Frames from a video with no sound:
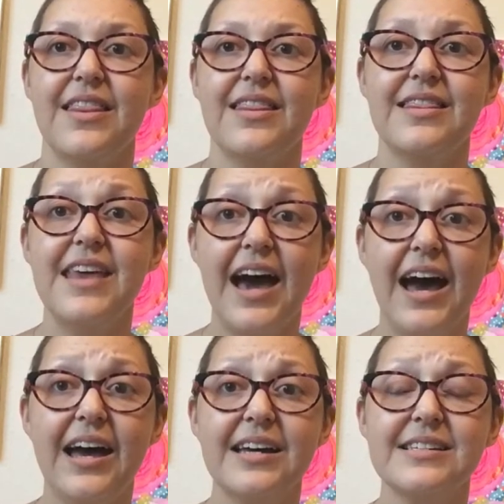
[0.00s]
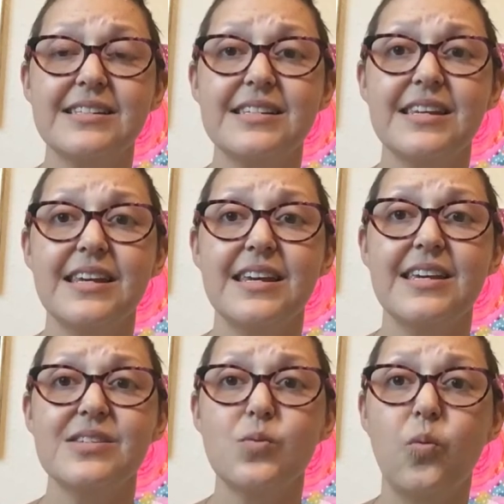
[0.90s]
that
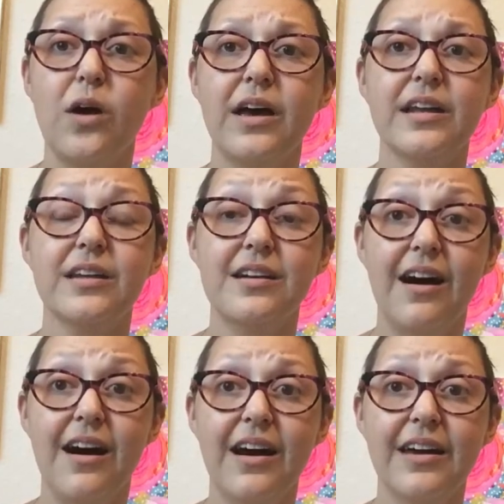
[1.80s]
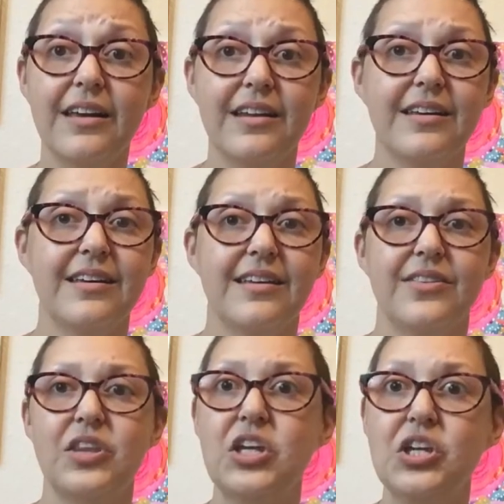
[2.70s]
is what God,
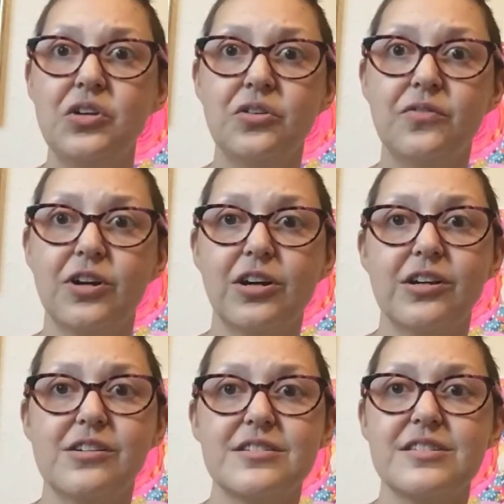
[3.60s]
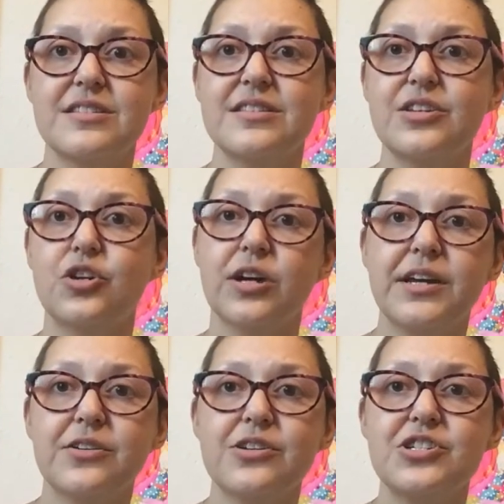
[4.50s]
the universe, your
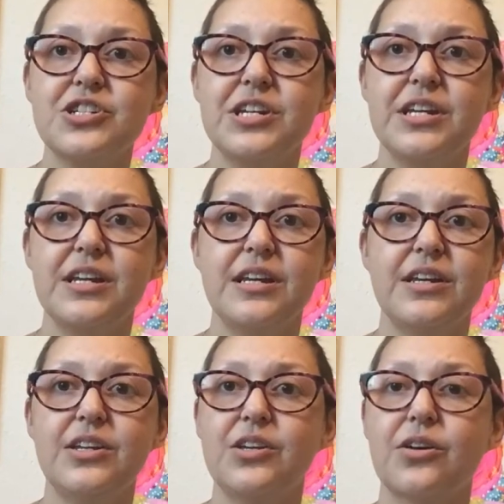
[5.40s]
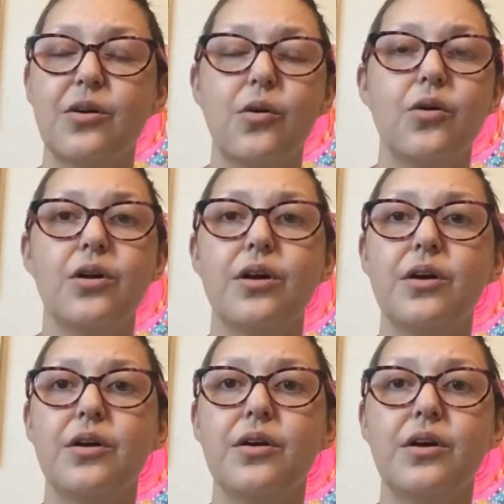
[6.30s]
energy, your
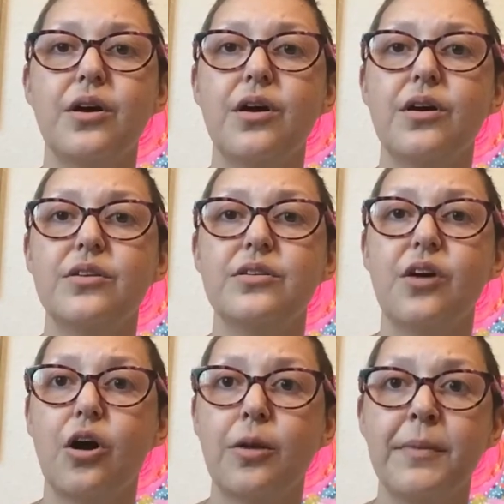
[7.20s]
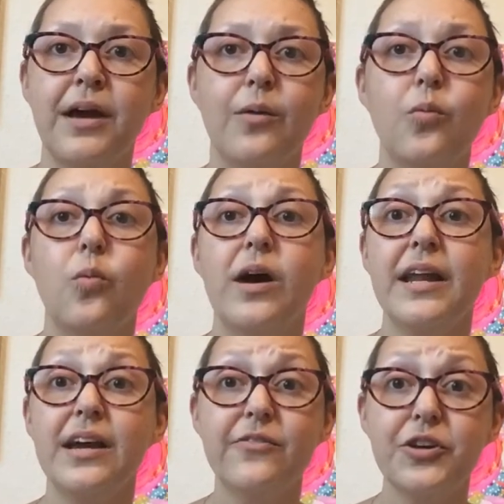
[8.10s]
dharma,
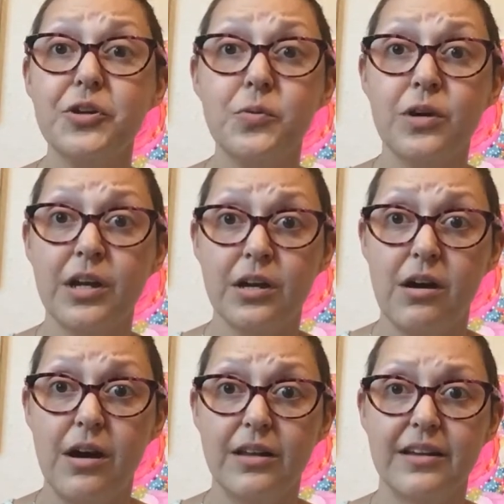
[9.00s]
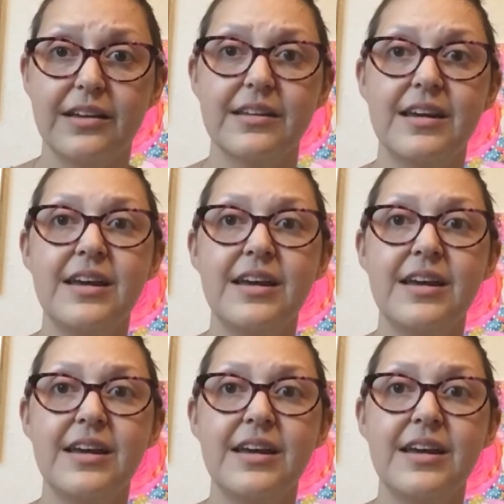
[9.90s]
whatever you want to call it,